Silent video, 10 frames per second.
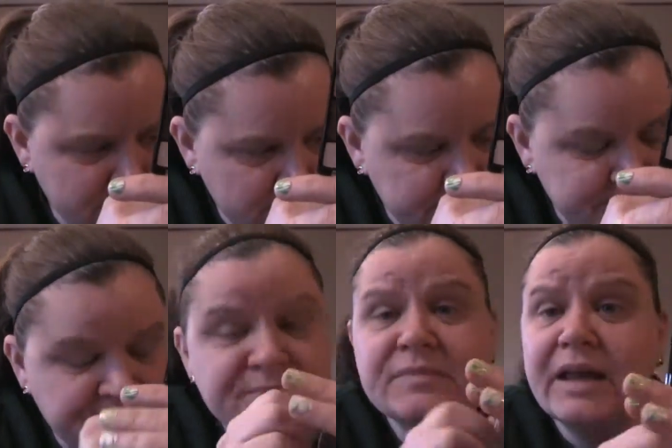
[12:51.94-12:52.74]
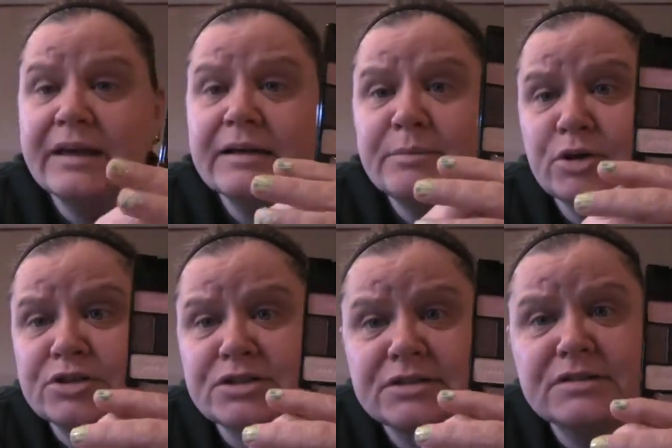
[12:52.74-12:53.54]
and I
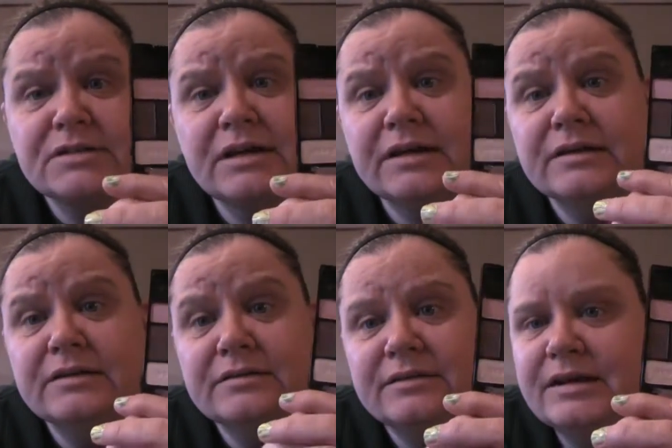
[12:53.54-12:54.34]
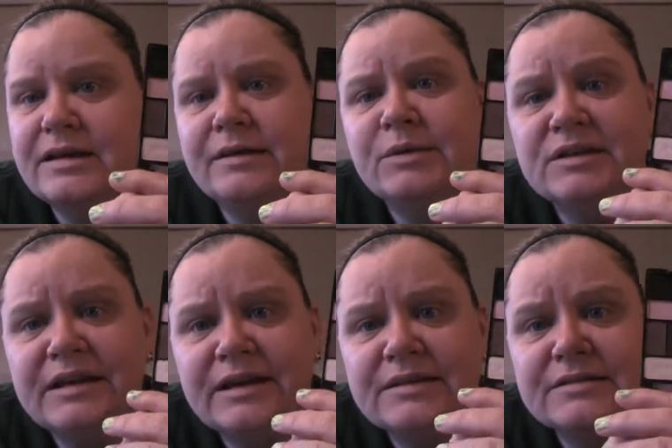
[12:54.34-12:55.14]
purchased. And they came in
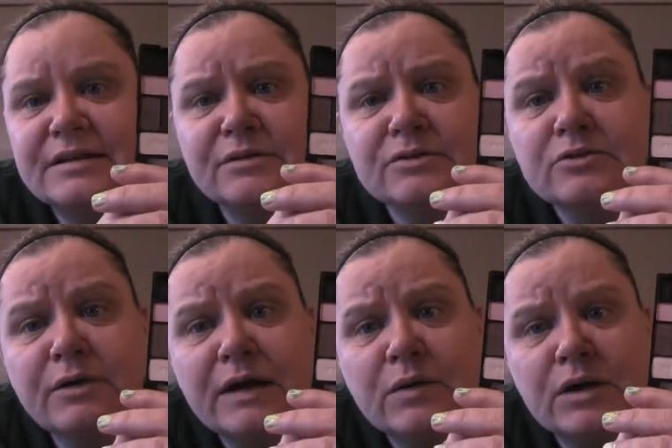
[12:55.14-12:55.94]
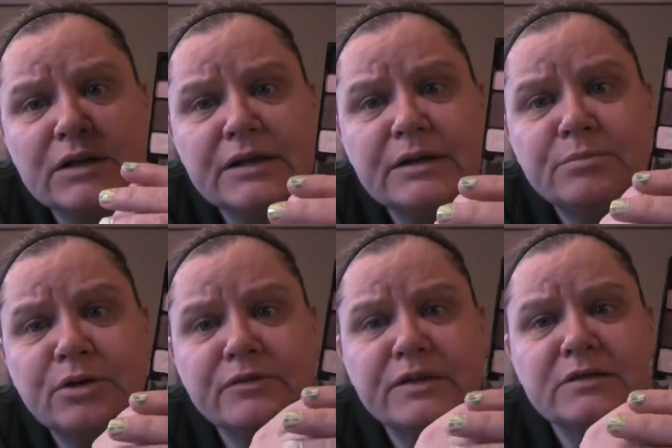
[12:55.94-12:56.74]
days, they were great quality,
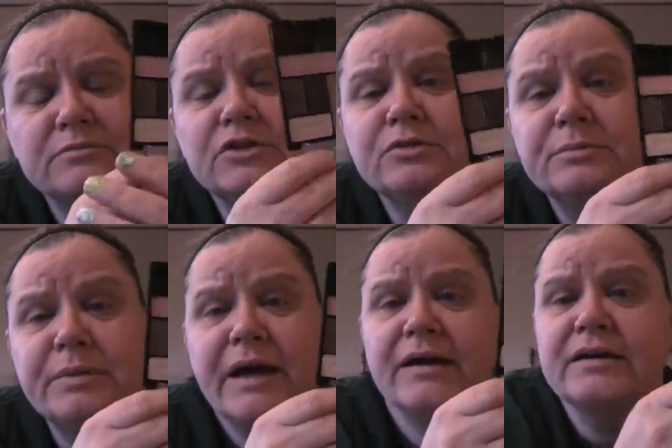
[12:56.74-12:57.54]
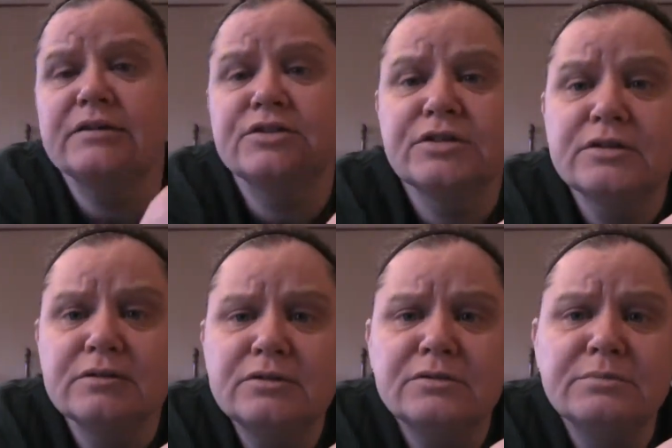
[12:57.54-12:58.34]
perfect, new in package,
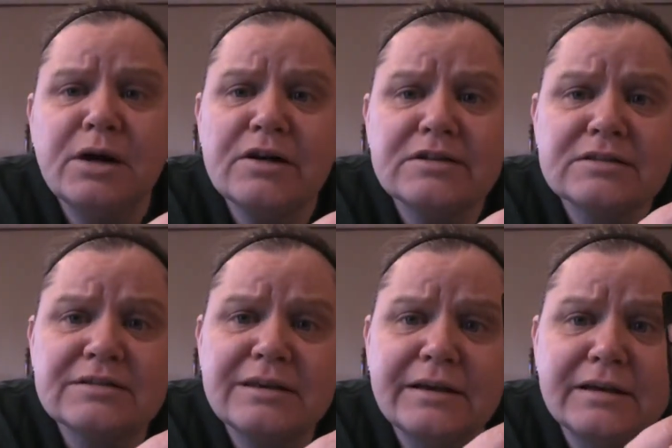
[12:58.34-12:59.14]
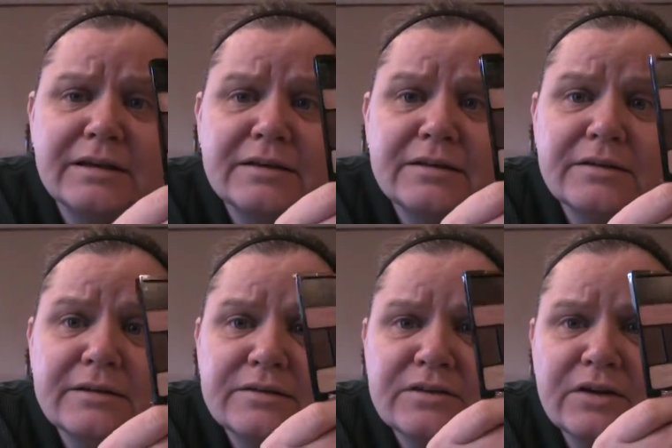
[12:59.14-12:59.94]
new in box, and
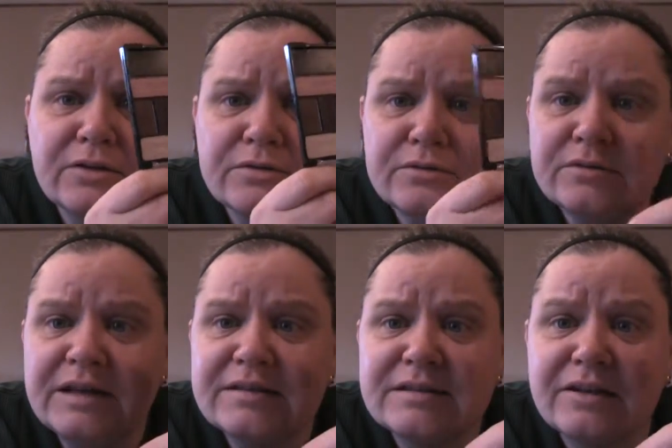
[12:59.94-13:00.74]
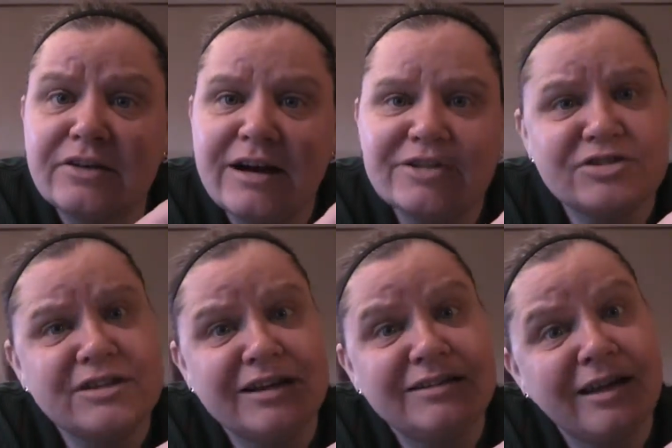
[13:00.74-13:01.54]
so that seller actually
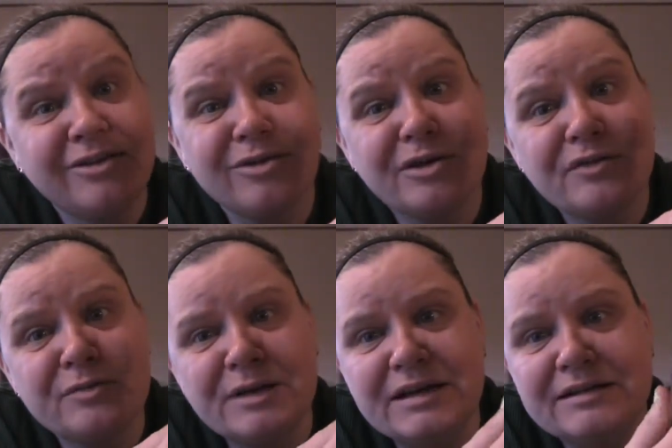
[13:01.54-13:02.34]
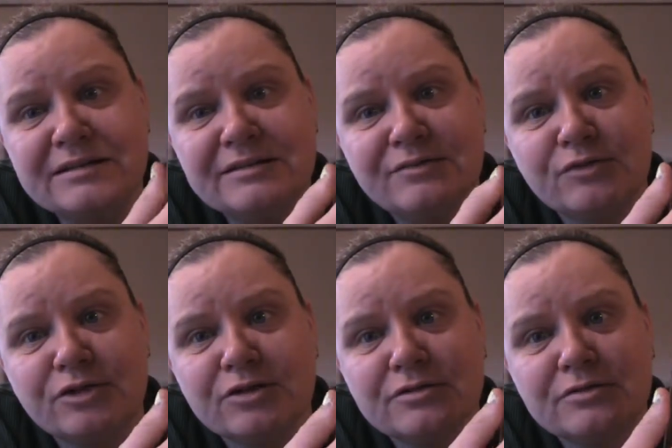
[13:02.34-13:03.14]
got another order for me
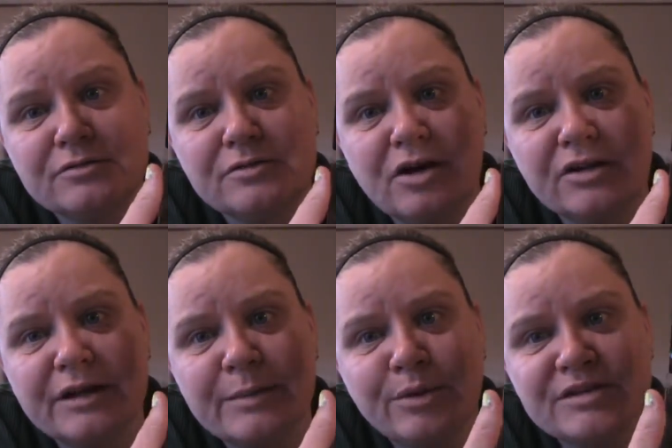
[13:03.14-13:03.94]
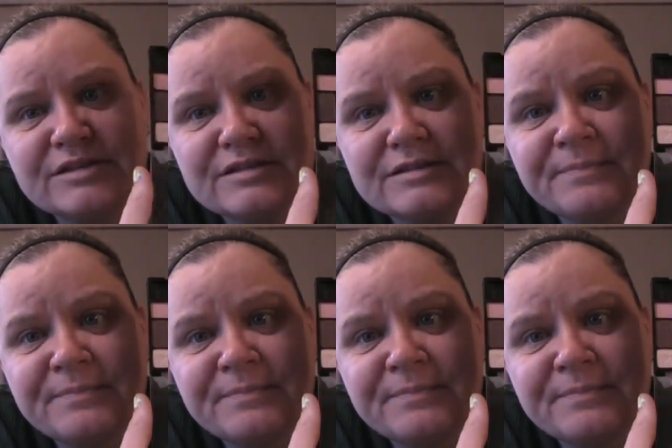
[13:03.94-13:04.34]
for holiday presents.